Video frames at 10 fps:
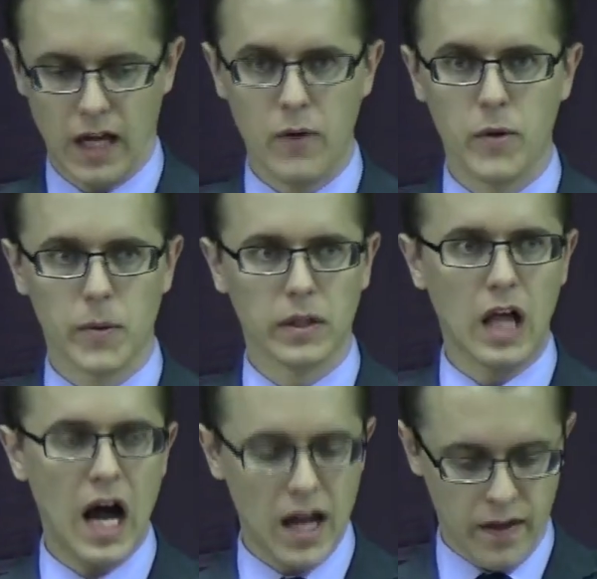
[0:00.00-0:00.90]
and we
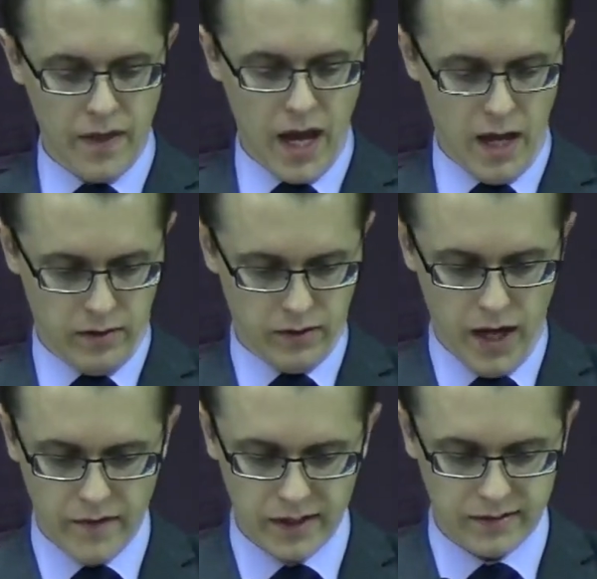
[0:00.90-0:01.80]
rely on that. And
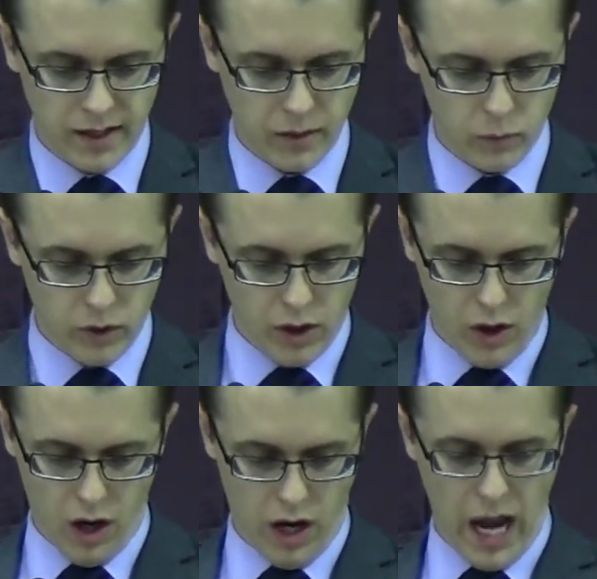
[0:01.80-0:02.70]
and that's saying,
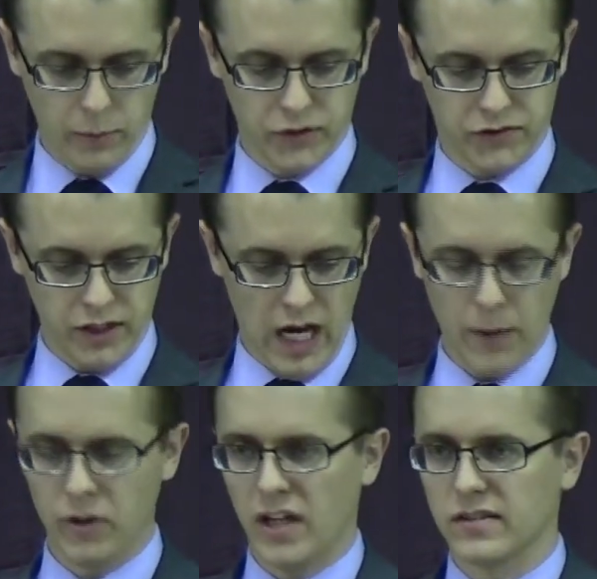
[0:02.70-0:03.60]
I will see,
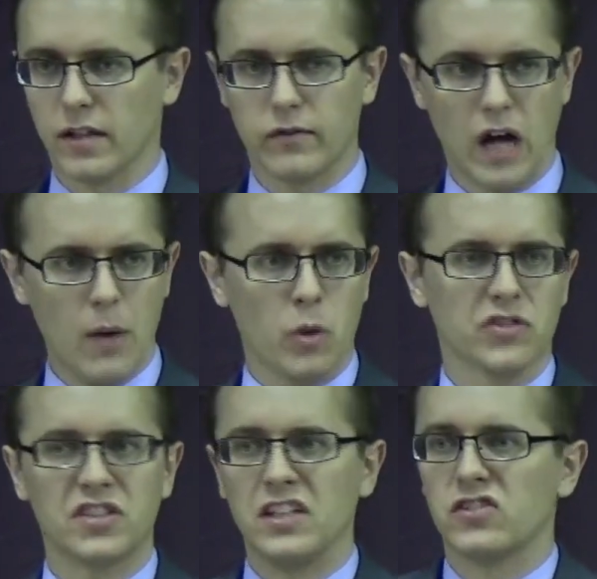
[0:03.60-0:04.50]
I will not suffer. I
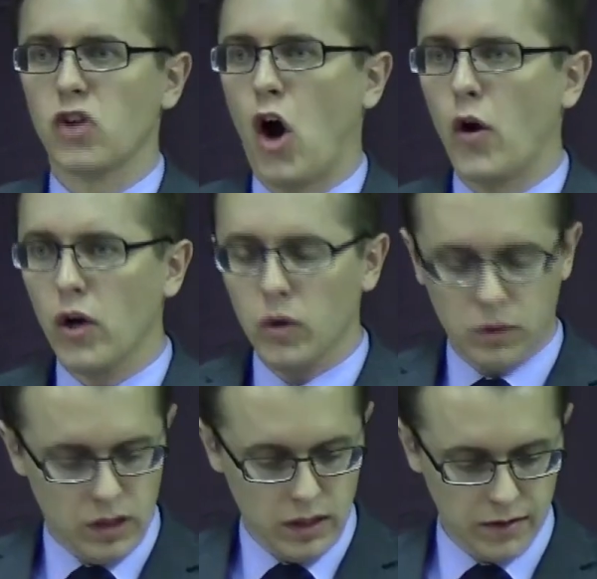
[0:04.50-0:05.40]
won't see
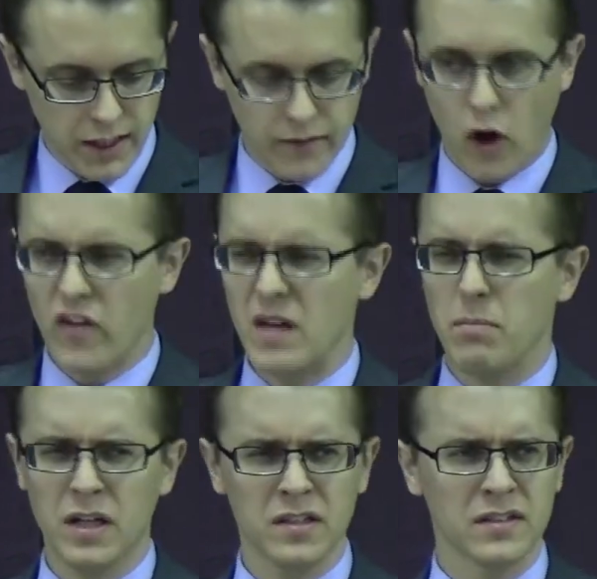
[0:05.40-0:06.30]
sorrow. Think of all the
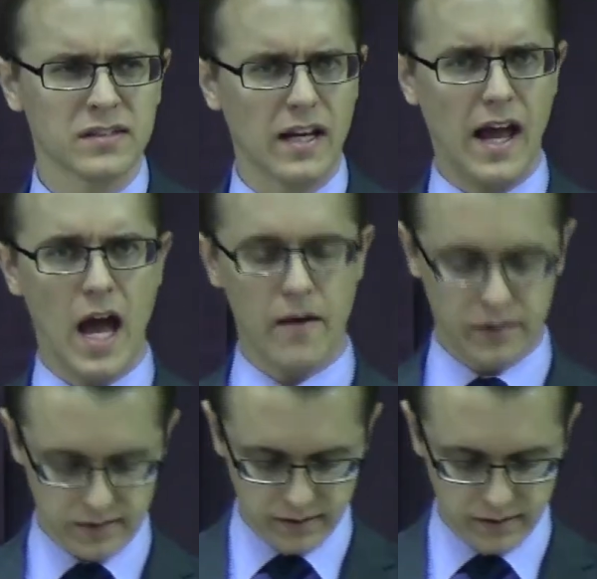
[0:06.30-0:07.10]
abundance that I have as